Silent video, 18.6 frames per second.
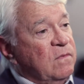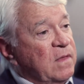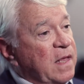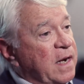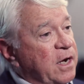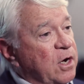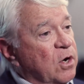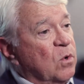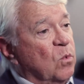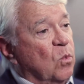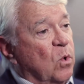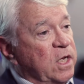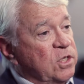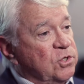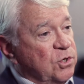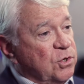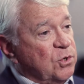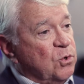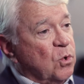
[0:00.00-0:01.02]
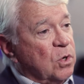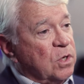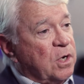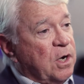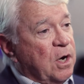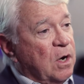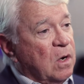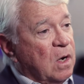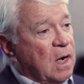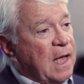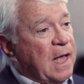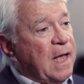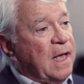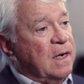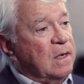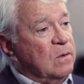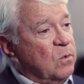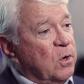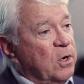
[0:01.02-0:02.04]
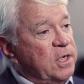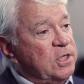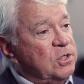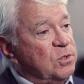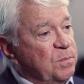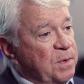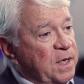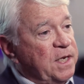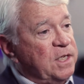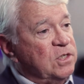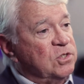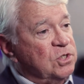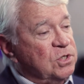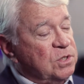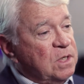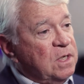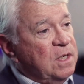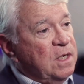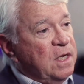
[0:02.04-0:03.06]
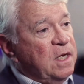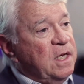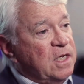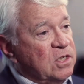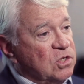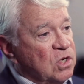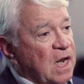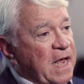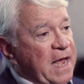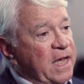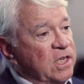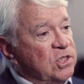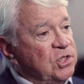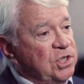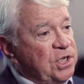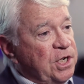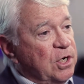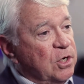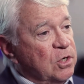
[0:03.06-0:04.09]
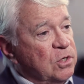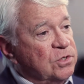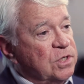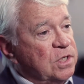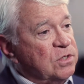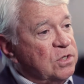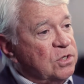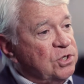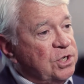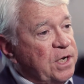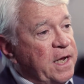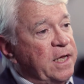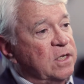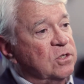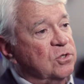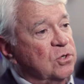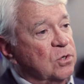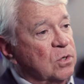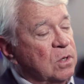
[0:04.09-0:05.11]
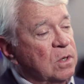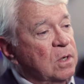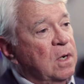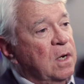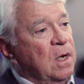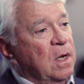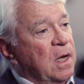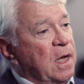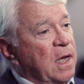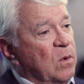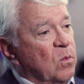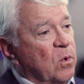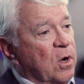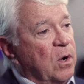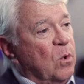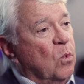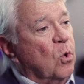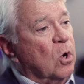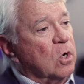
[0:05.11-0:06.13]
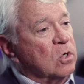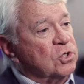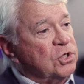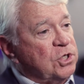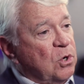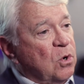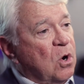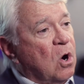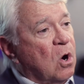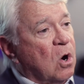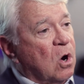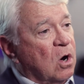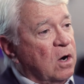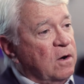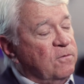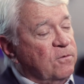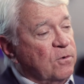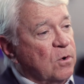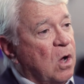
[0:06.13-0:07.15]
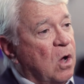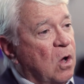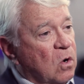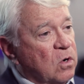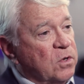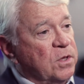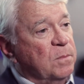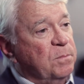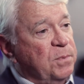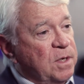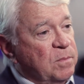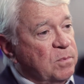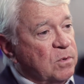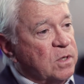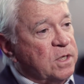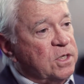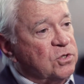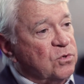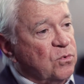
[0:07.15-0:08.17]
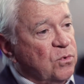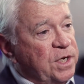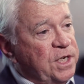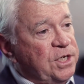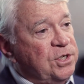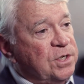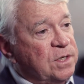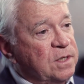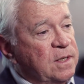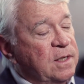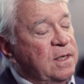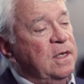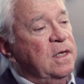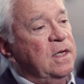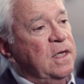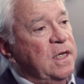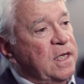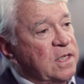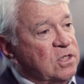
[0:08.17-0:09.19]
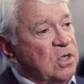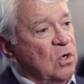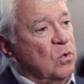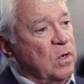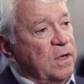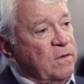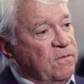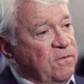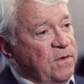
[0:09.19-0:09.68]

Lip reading: that here in Western North Carolina, where he spent his last years as a chancellor and where he worked so hard for all of the people of this region, it's only